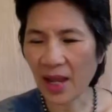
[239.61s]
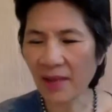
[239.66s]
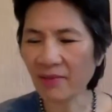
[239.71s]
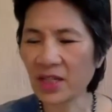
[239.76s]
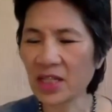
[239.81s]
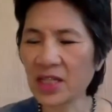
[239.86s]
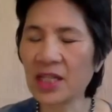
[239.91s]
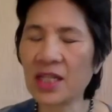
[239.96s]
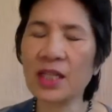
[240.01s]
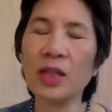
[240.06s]
a
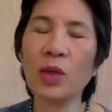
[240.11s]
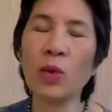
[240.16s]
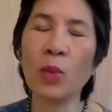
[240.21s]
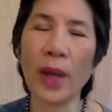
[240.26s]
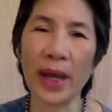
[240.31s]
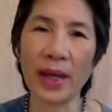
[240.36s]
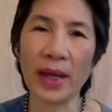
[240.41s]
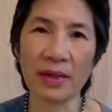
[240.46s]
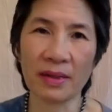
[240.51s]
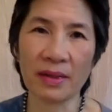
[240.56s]

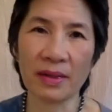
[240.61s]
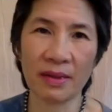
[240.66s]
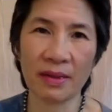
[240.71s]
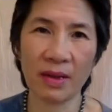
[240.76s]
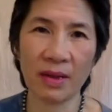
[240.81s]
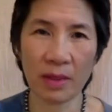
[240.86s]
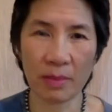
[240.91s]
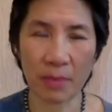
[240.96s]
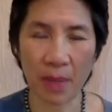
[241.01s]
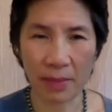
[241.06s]
silhouette
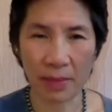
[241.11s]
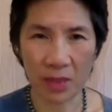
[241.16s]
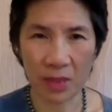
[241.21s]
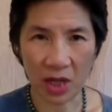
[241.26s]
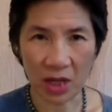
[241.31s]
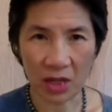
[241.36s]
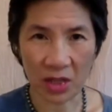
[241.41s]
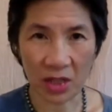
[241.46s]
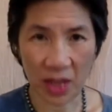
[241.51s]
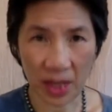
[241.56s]
on my
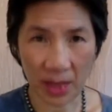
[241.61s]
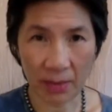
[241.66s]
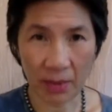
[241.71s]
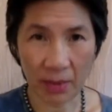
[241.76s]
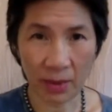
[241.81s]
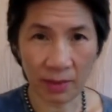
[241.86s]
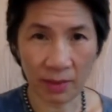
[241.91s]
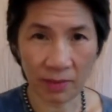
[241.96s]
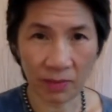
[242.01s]
massage table